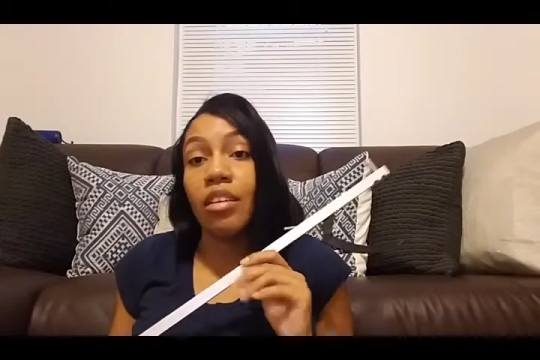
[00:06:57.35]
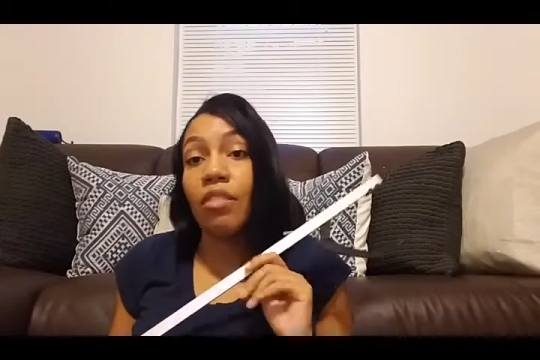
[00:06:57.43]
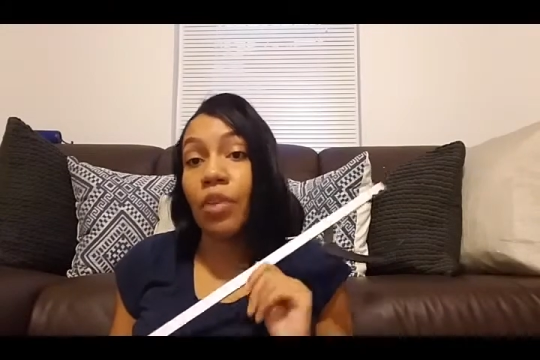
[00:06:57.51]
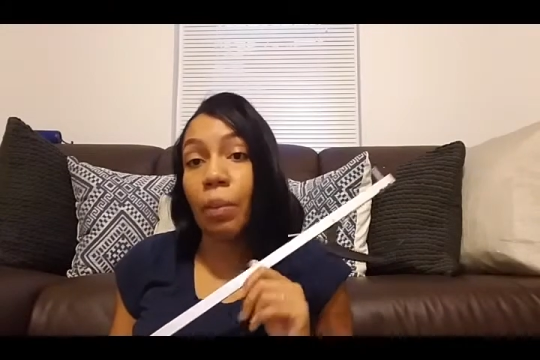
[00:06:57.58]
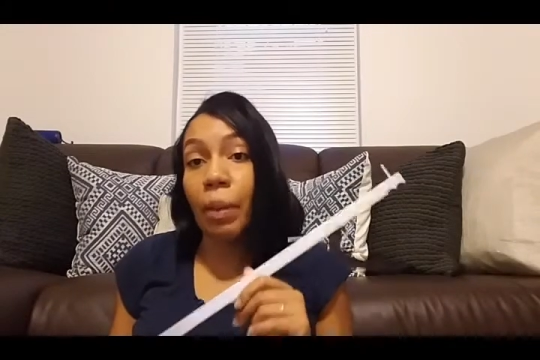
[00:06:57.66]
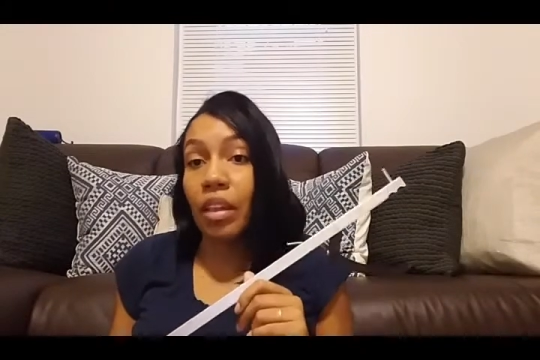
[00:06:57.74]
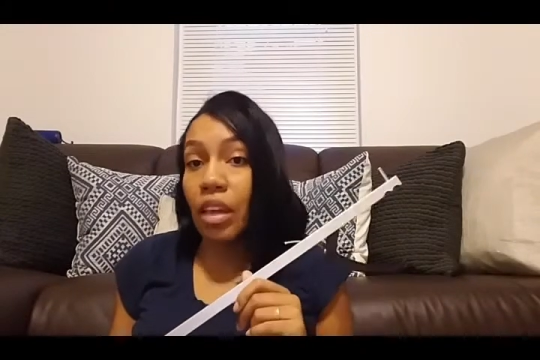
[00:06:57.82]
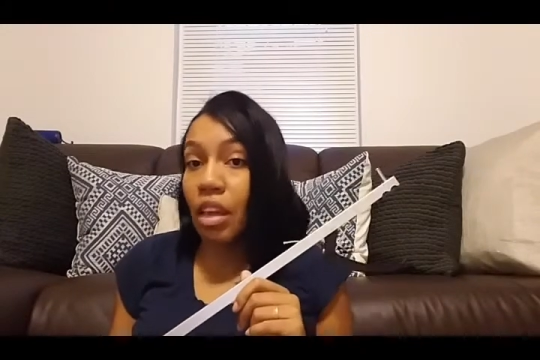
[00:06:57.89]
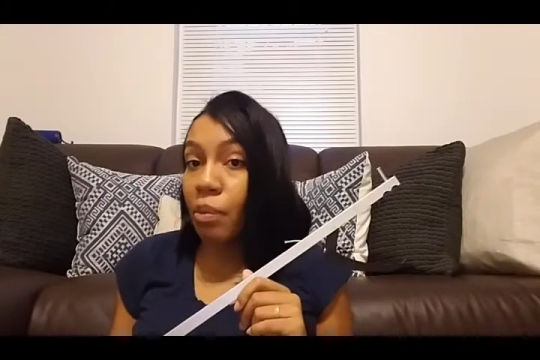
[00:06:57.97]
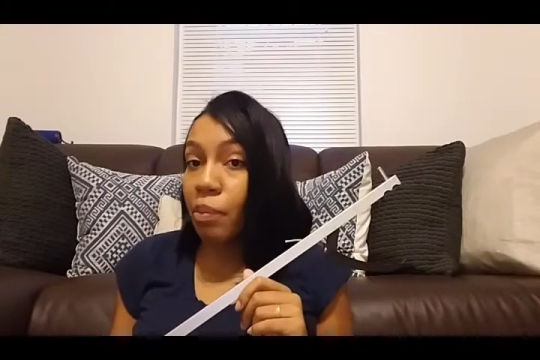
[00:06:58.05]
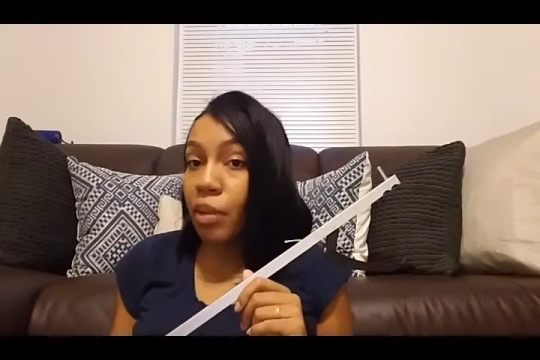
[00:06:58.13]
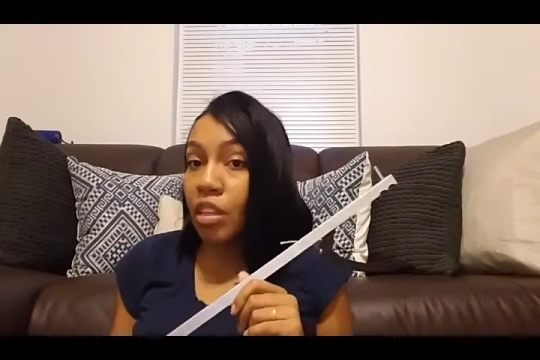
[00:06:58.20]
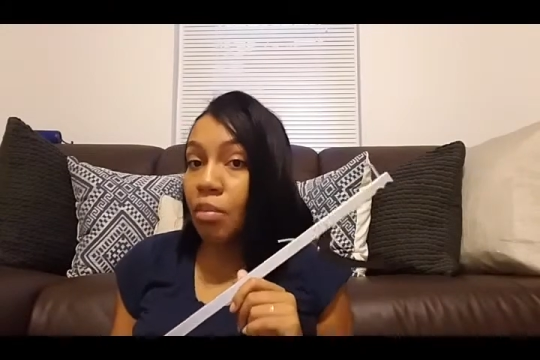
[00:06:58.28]
if you're about to get hip
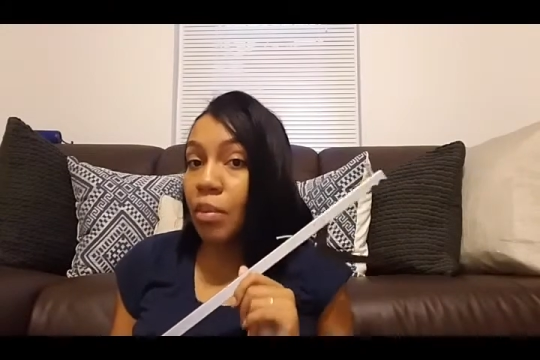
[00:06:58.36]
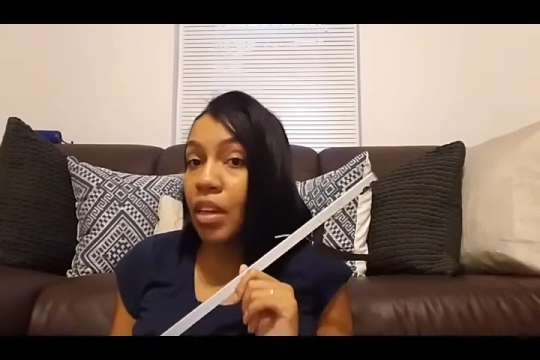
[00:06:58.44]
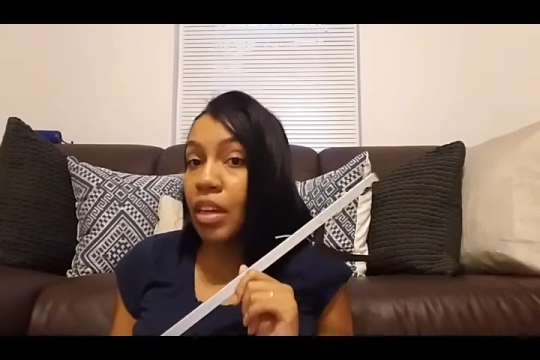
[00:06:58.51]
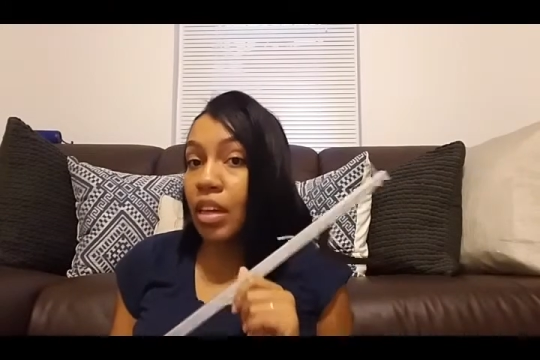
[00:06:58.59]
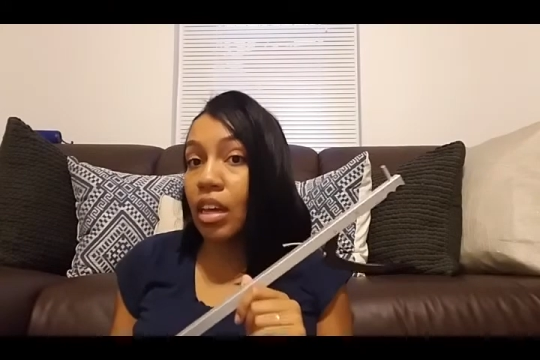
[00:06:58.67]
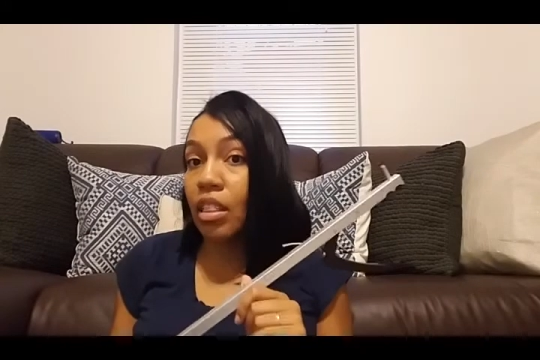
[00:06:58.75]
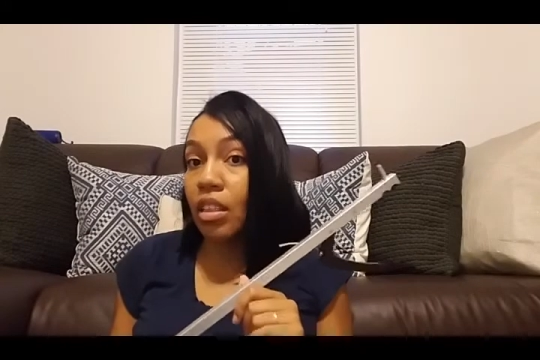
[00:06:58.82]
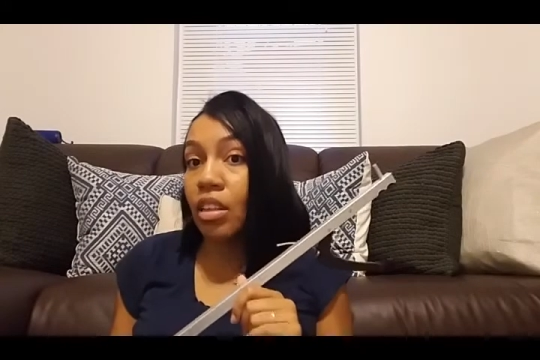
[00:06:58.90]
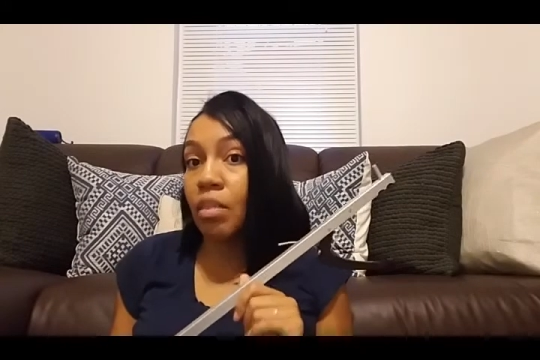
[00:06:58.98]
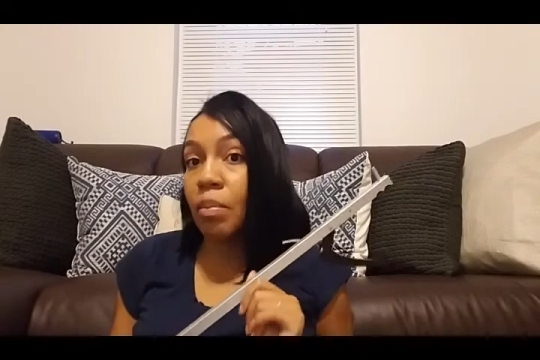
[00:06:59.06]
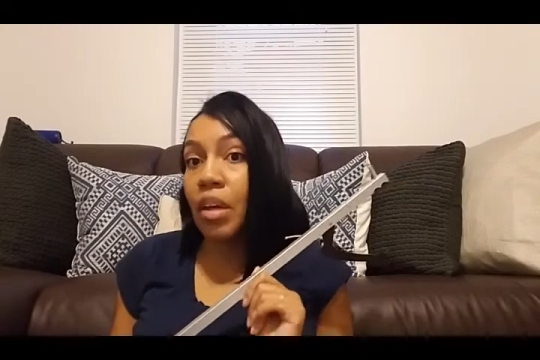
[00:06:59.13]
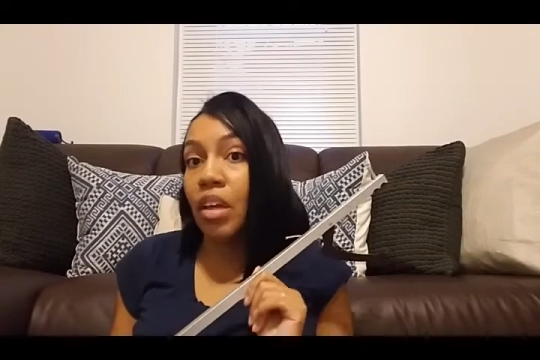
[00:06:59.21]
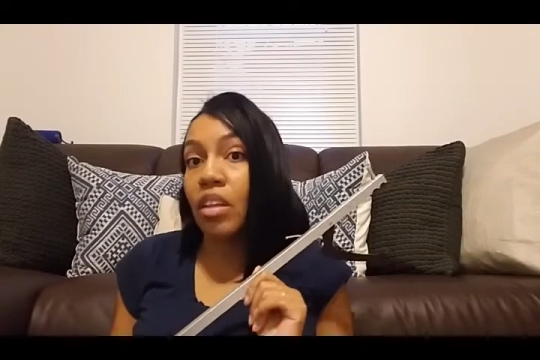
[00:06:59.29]
replacement, get this
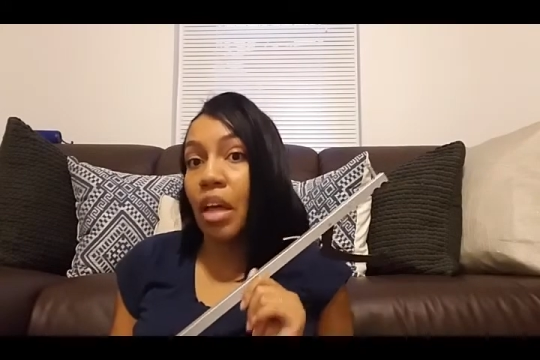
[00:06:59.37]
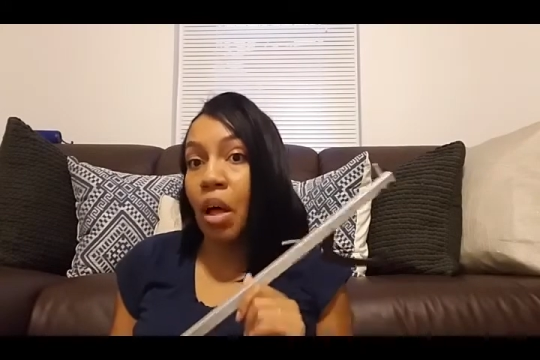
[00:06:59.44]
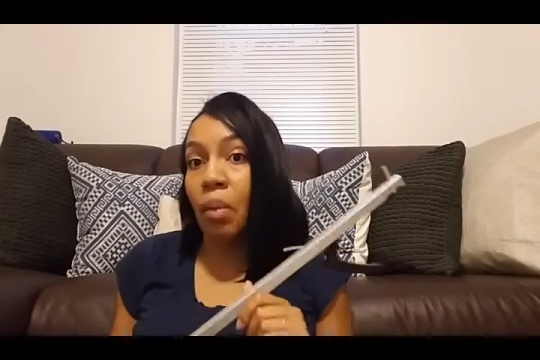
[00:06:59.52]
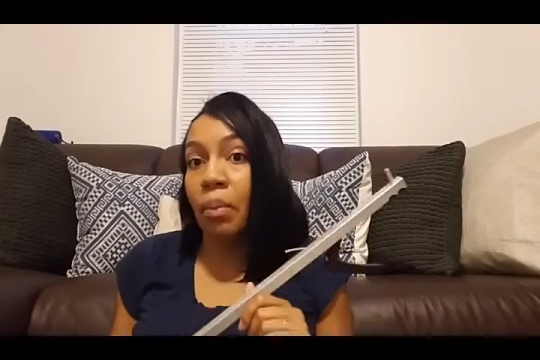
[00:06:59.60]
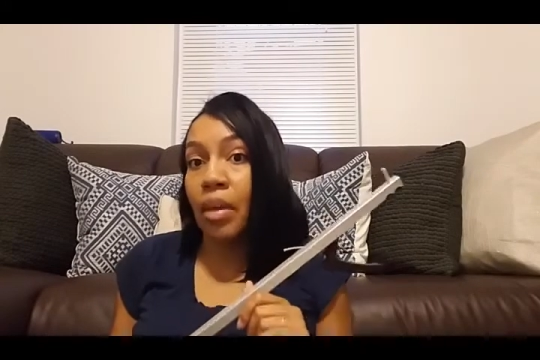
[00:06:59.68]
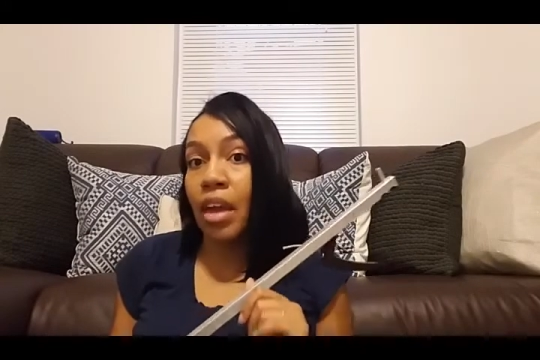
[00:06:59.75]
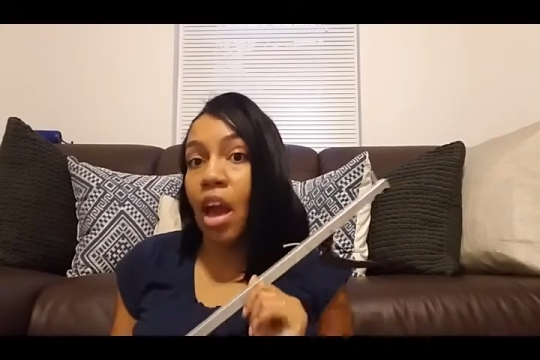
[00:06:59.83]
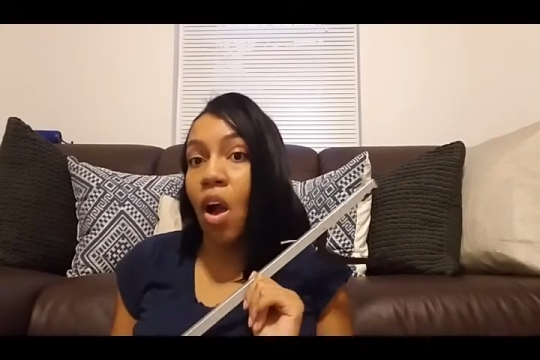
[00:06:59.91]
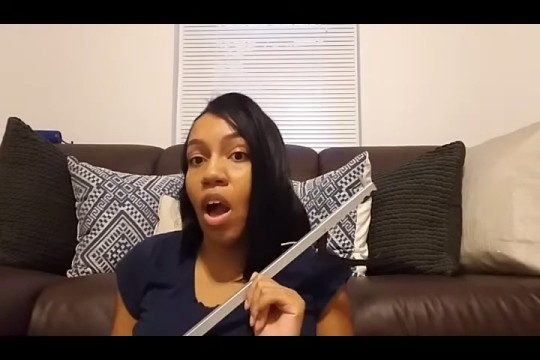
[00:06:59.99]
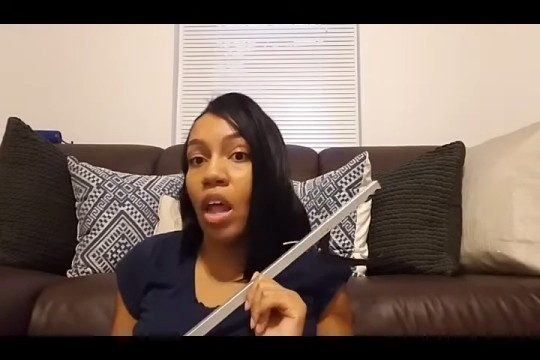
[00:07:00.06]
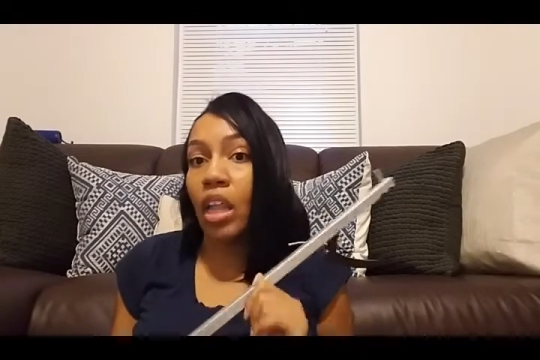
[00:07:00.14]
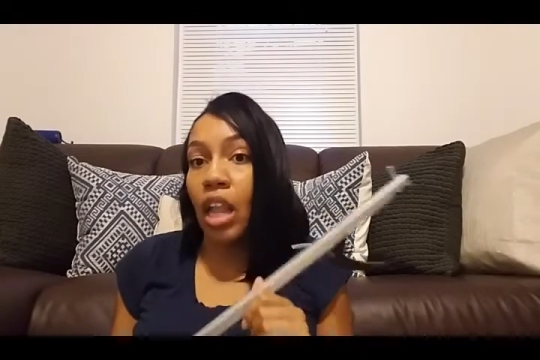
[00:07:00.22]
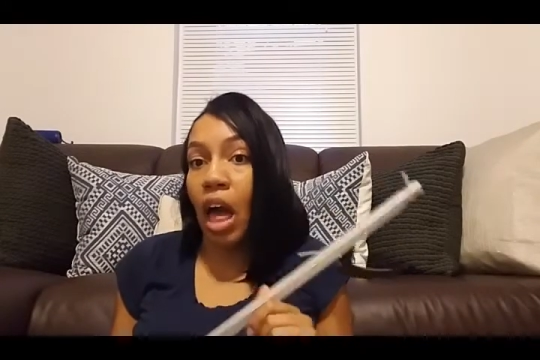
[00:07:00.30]
because it helped me out
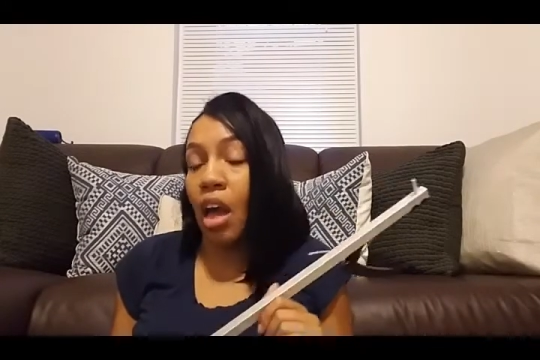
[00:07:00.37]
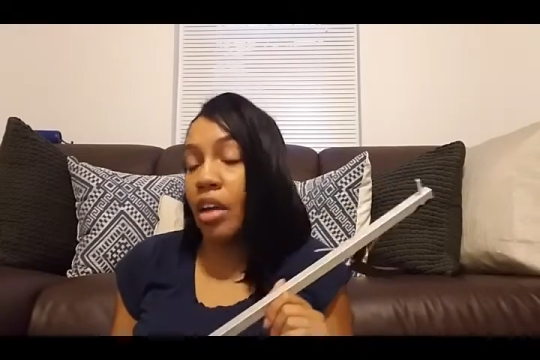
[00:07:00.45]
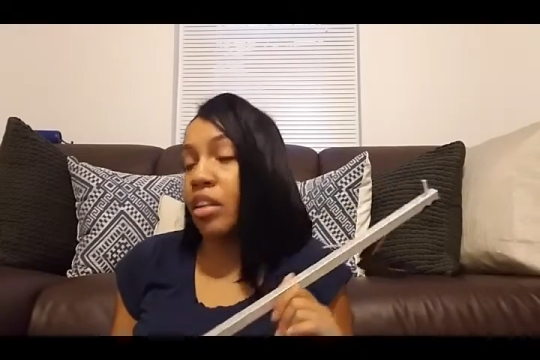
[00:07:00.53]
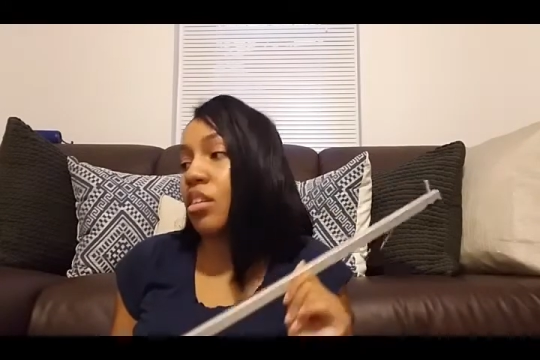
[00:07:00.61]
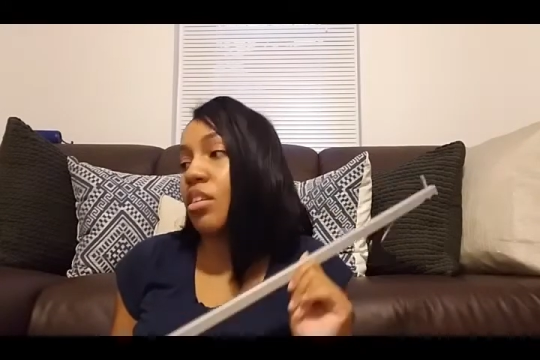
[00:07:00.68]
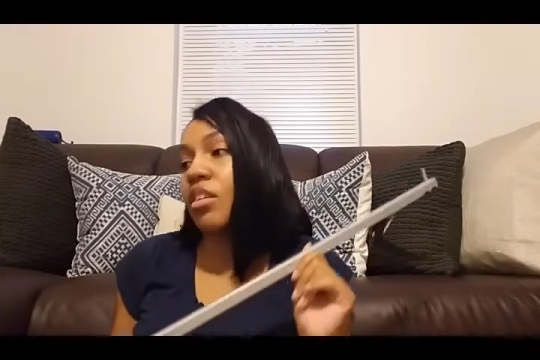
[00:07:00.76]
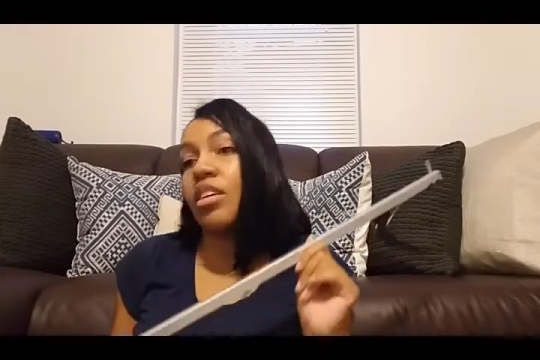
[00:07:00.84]
a lot.